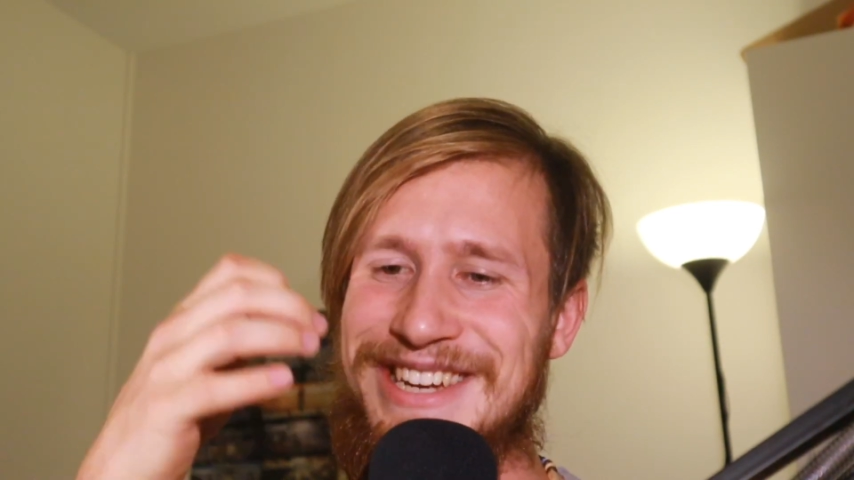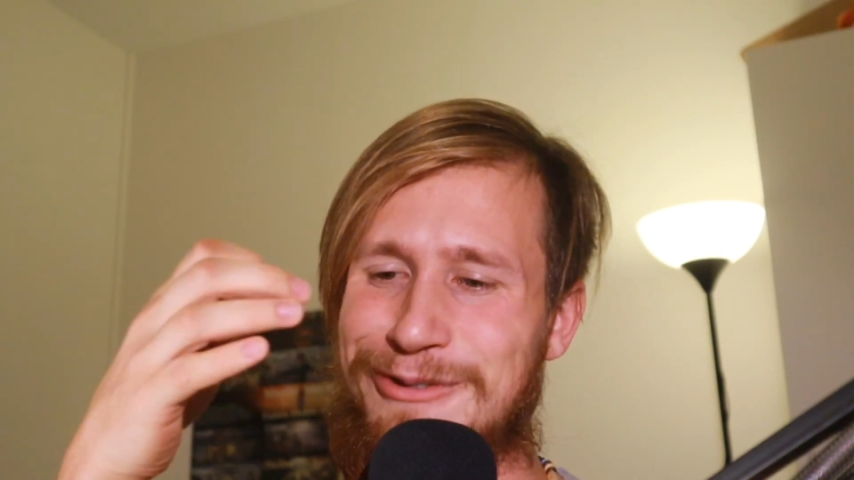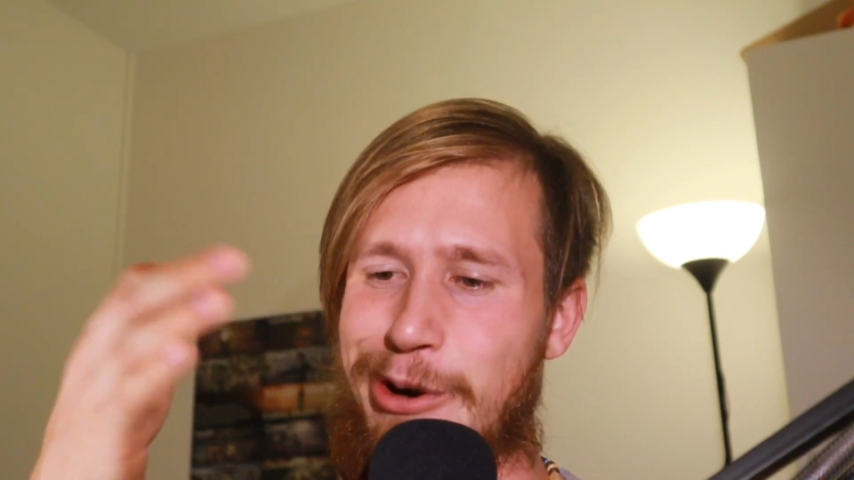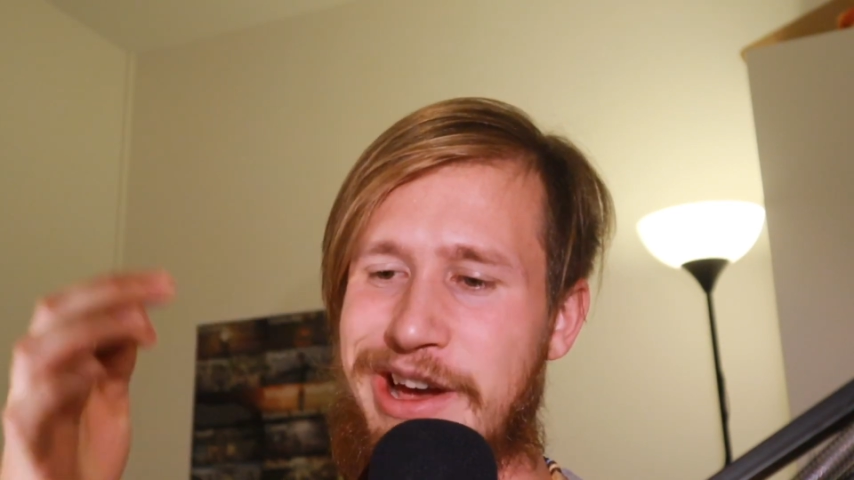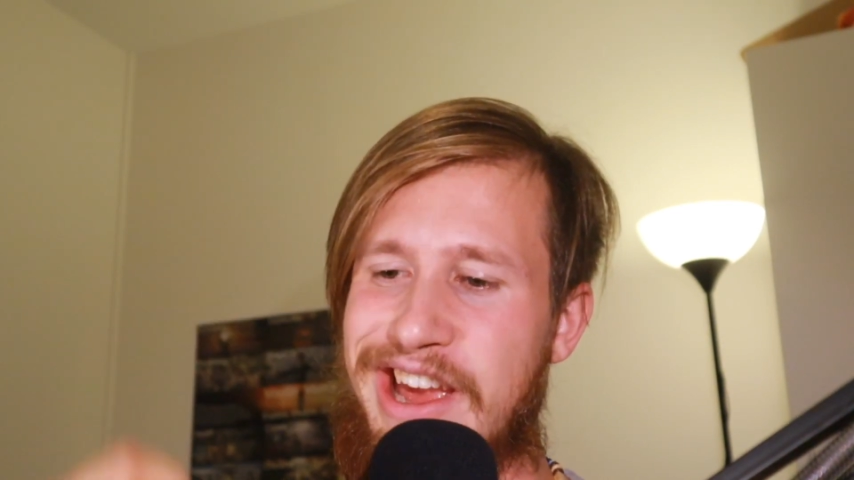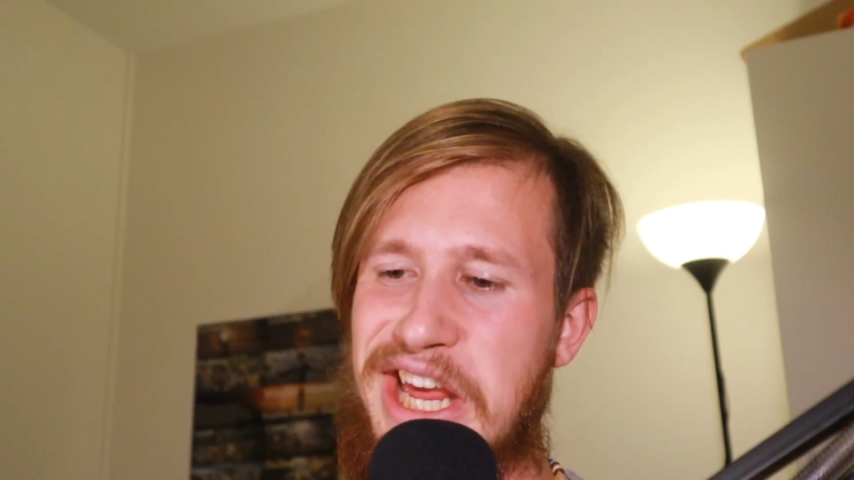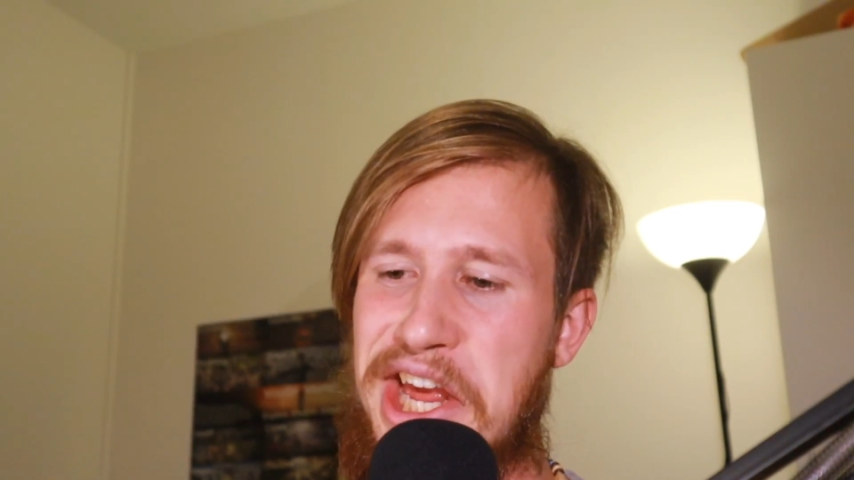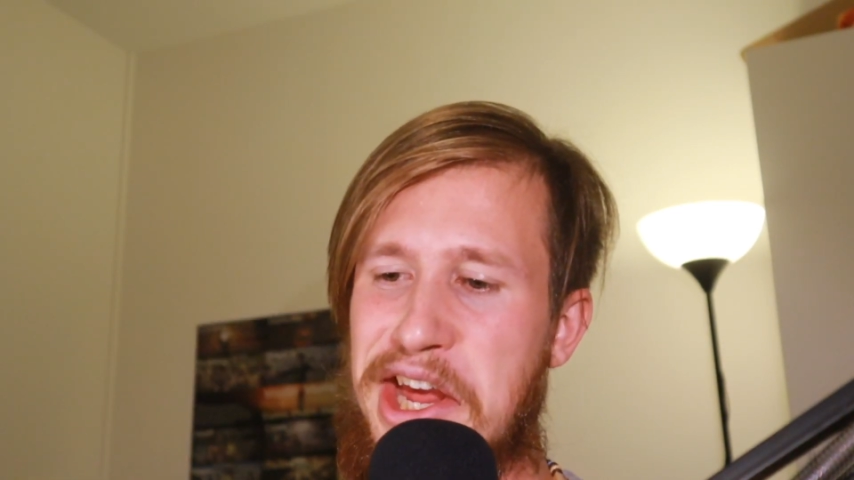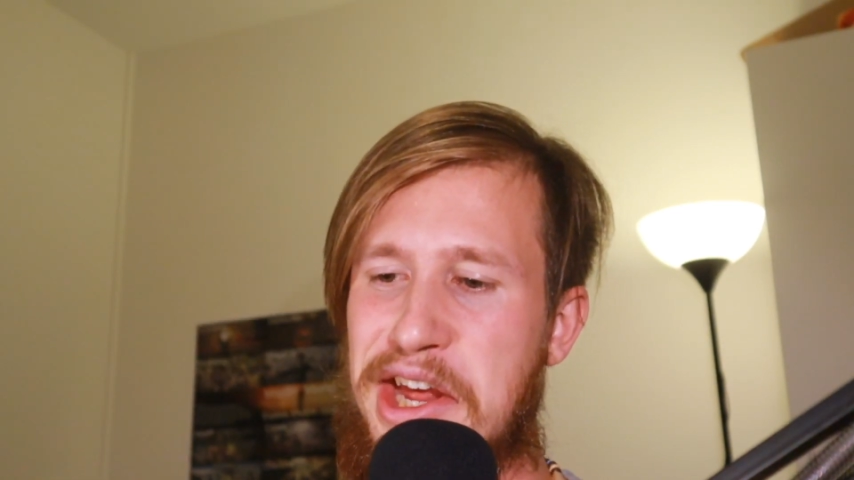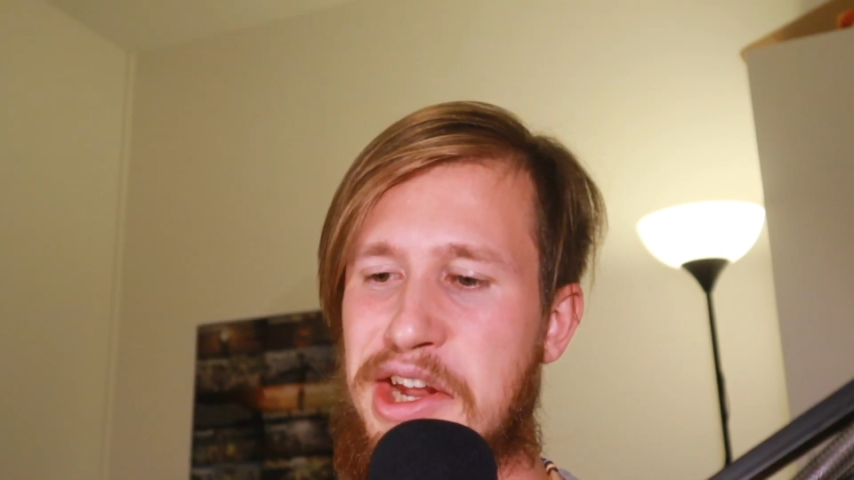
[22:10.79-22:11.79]
way
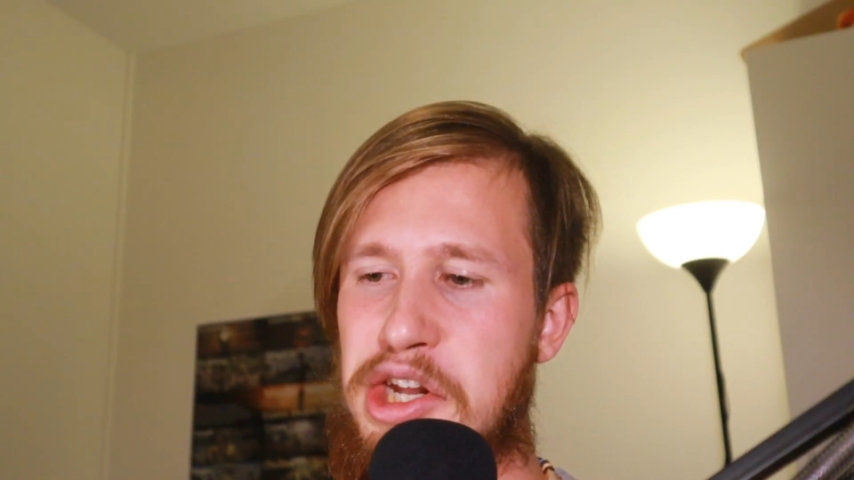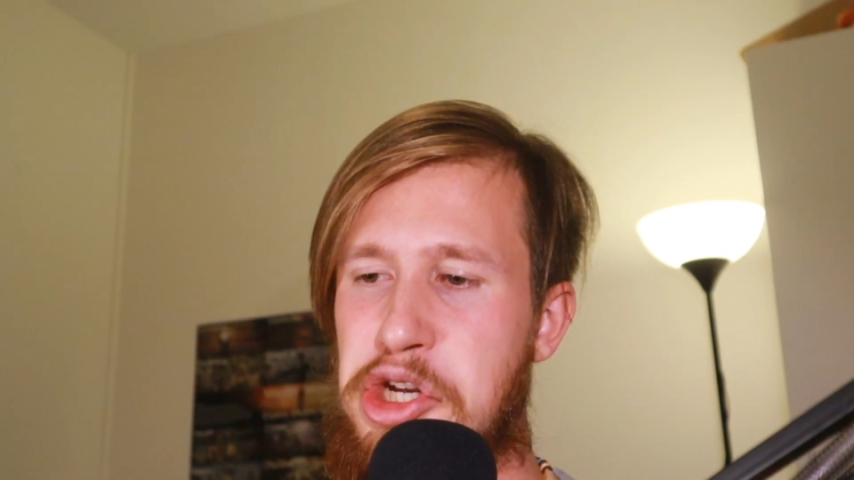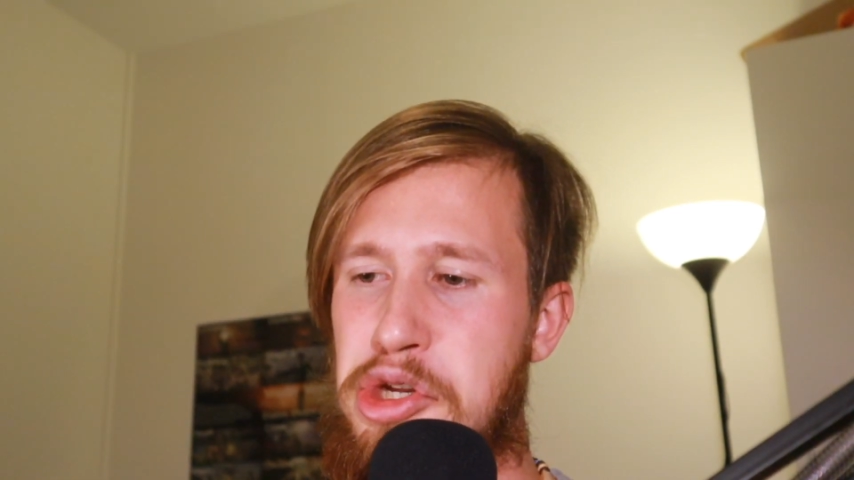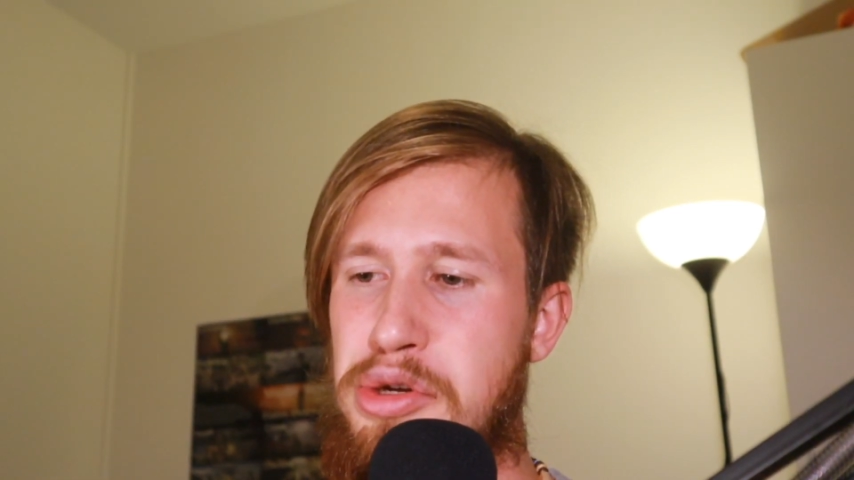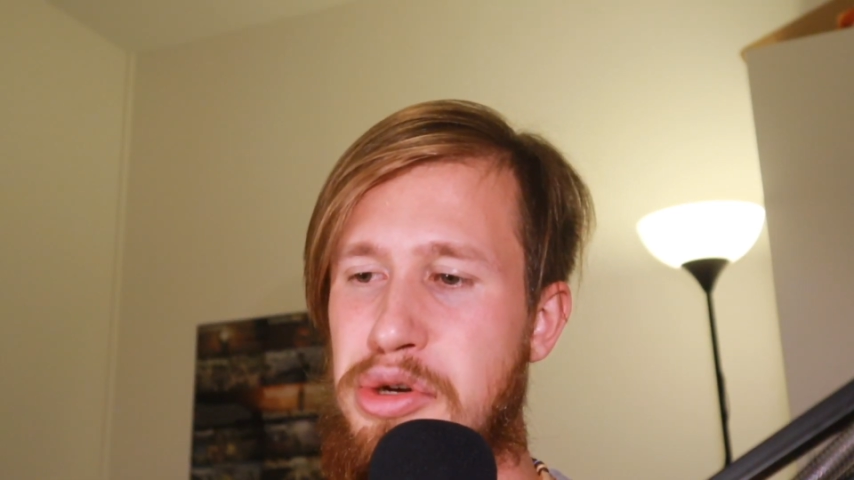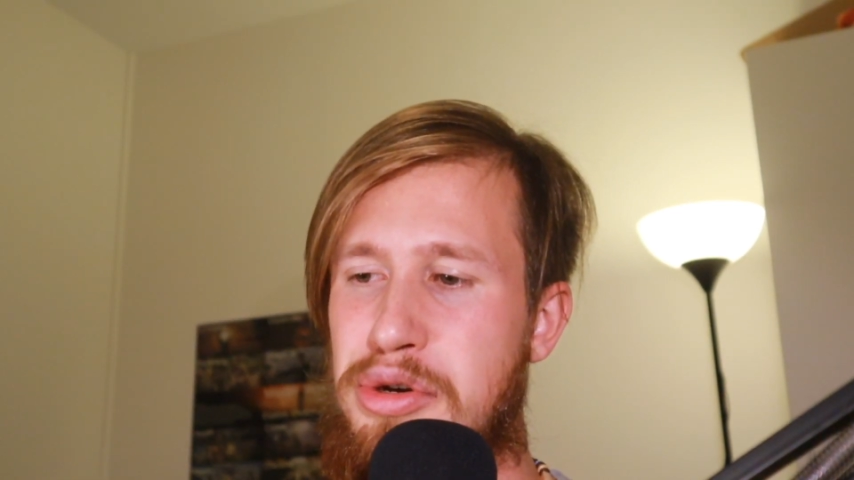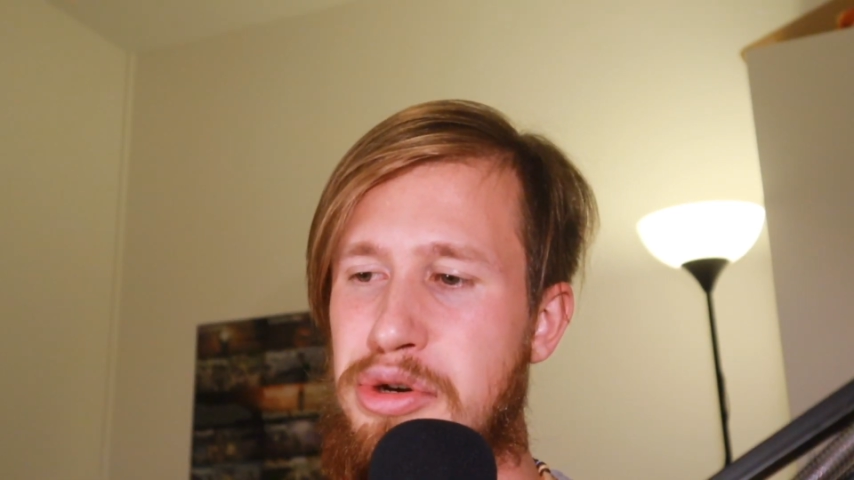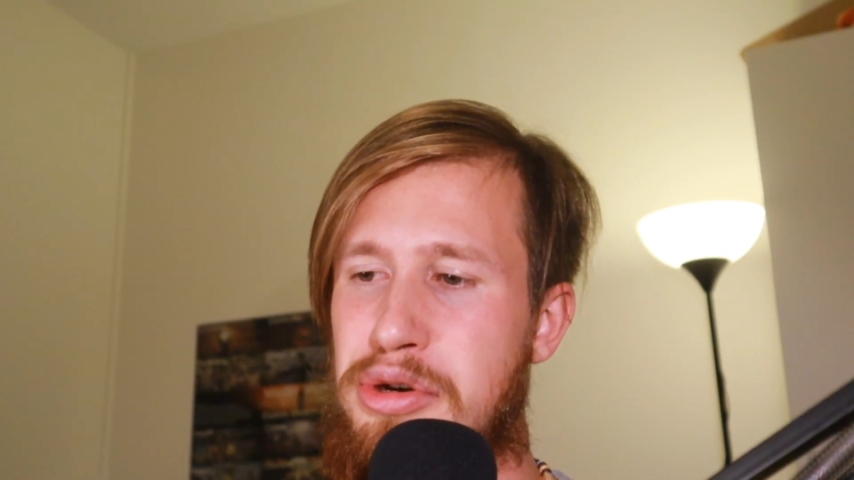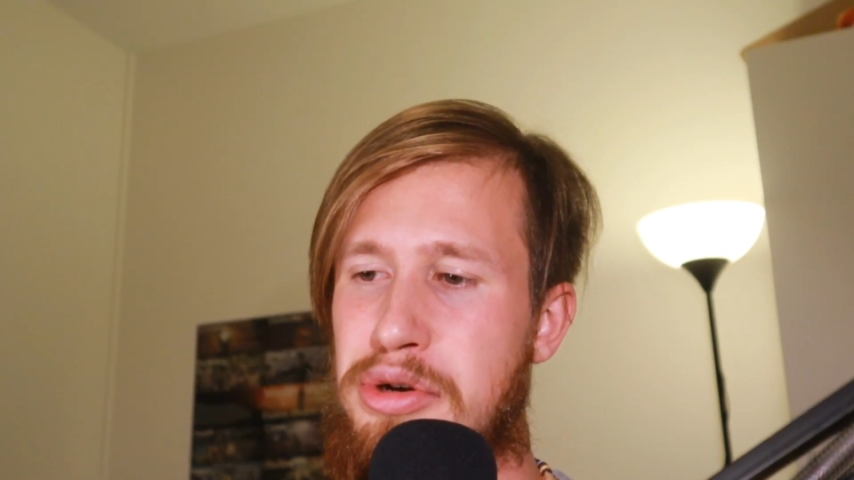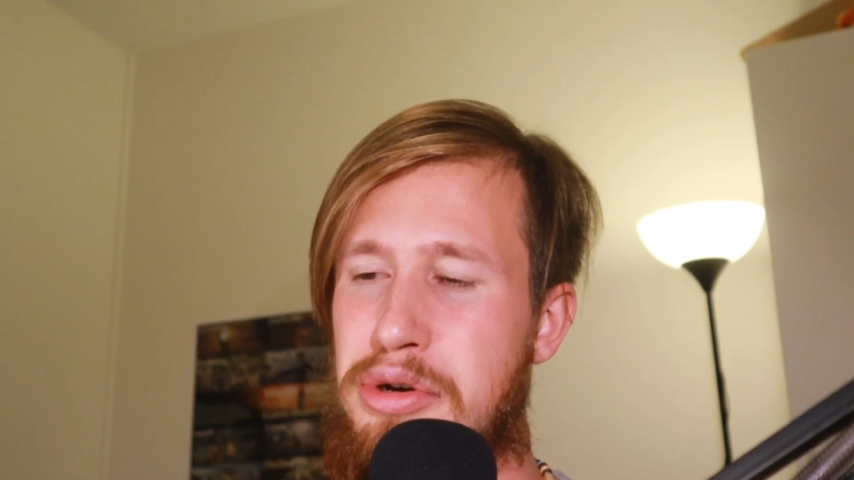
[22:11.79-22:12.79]

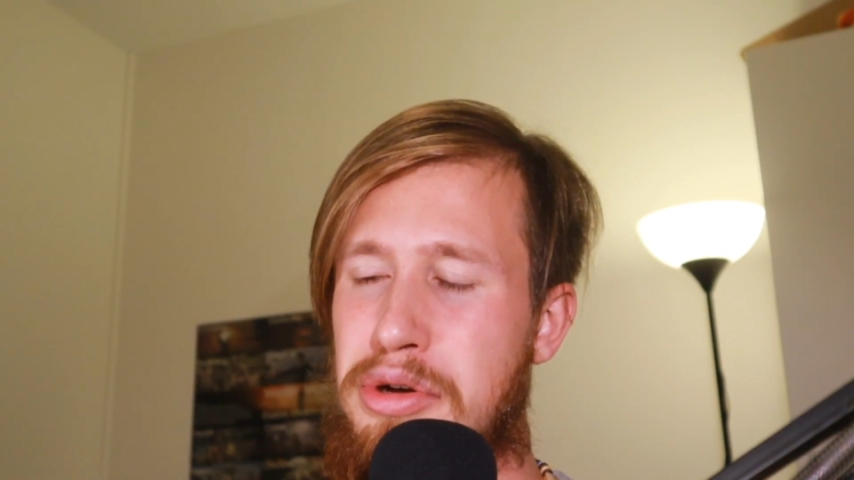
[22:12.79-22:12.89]
to...